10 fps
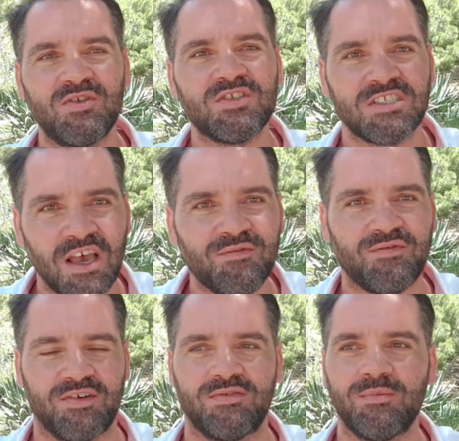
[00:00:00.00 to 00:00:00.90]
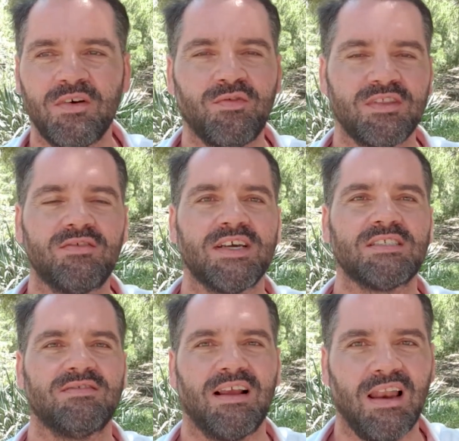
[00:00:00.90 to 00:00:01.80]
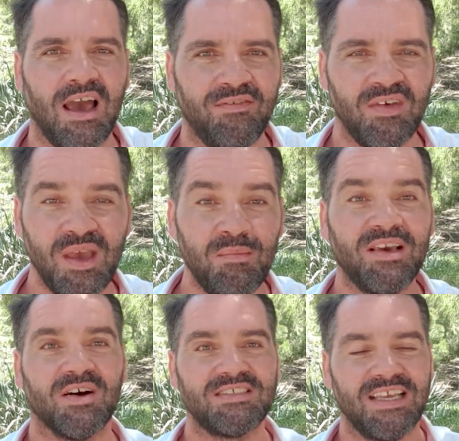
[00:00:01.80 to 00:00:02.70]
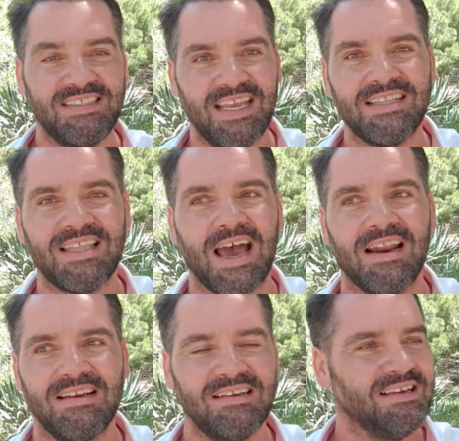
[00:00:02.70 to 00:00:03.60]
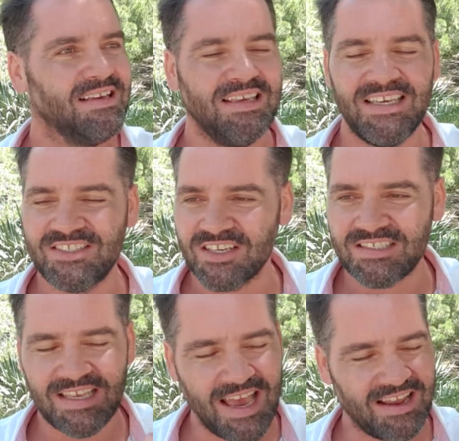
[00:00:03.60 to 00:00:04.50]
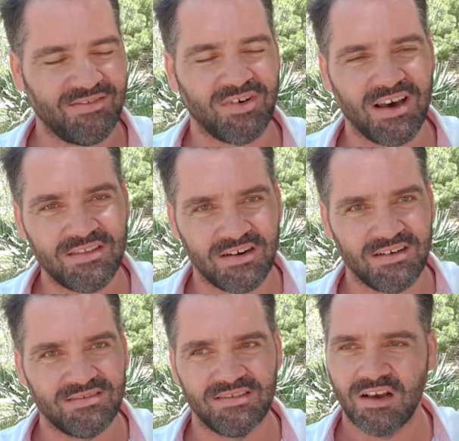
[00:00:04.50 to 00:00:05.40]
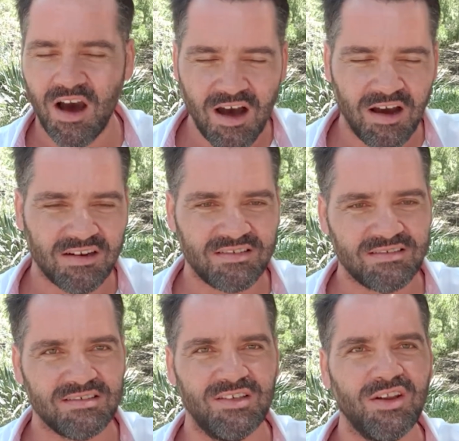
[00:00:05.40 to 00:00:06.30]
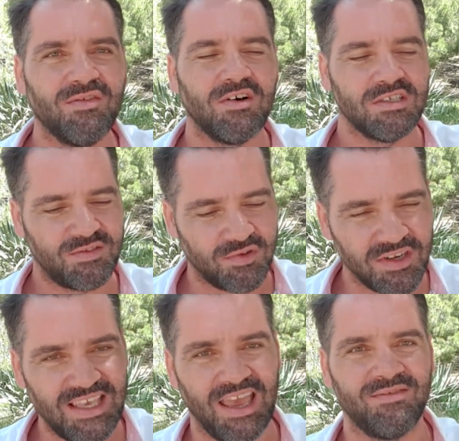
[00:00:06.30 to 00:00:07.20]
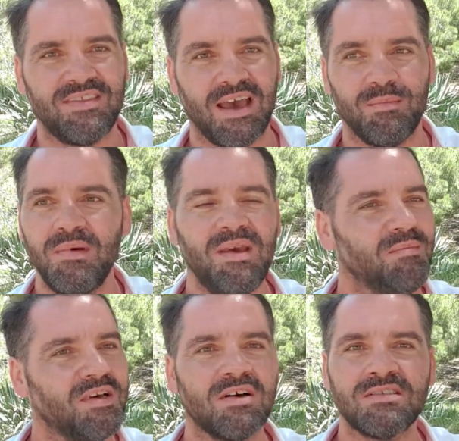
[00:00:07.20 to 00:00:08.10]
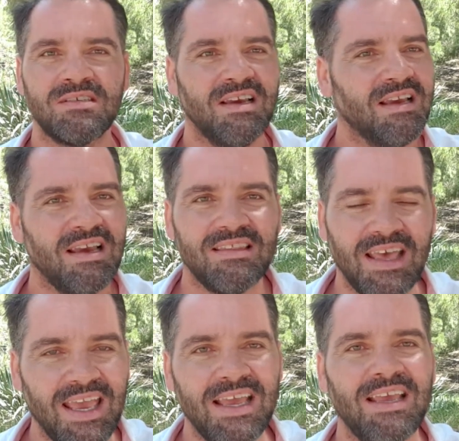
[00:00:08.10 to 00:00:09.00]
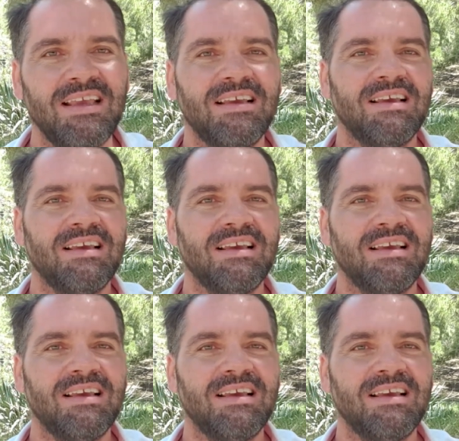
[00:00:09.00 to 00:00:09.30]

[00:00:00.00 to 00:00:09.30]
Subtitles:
to suffer for the rest of their life because they did that. He just said, Father, God, universe, forgive them, because they